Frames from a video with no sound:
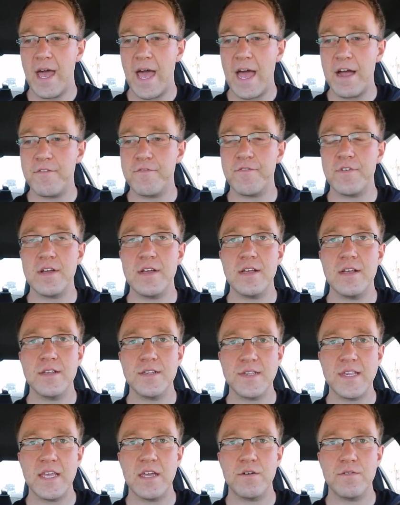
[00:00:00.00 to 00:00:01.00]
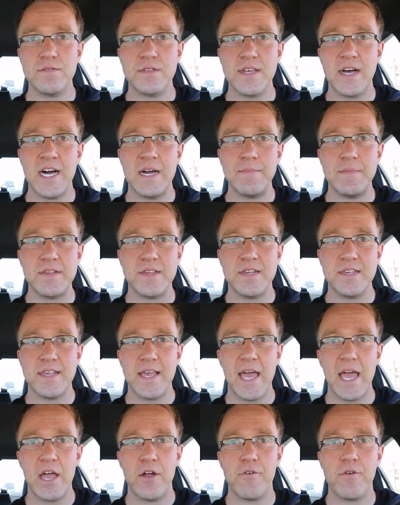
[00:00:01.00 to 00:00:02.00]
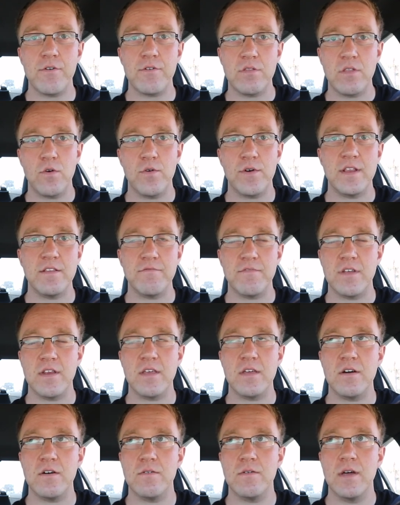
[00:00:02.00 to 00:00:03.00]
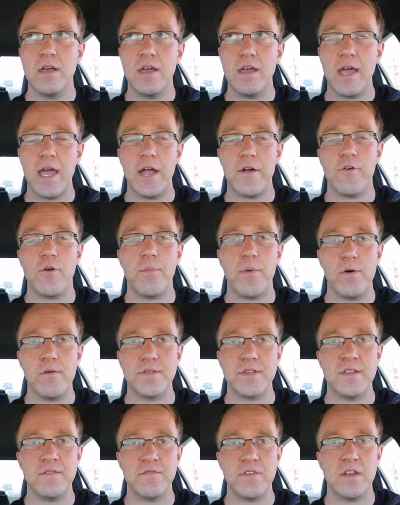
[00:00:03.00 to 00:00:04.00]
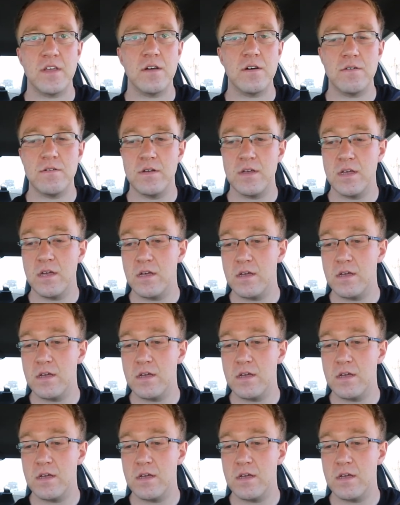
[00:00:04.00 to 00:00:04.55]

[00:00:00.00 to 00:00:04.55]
Every single time it says error loading video, error posting video.